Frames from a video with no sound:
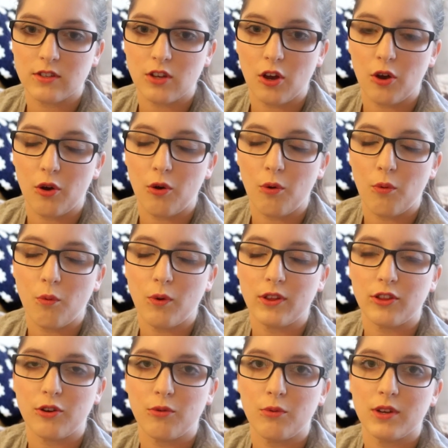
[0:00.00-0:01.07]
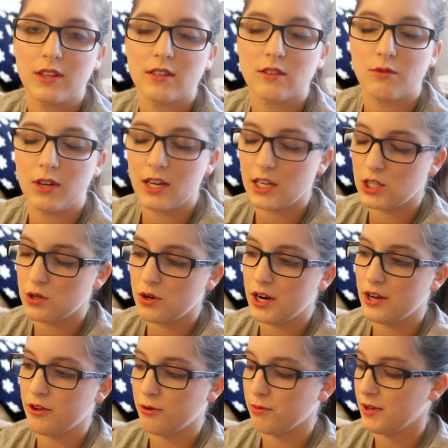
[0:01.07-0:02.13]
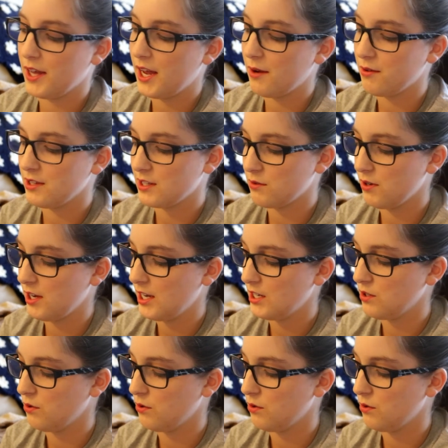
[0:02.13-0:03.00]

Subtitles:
So when they're with a squeaky toy, they're playing with a squeaky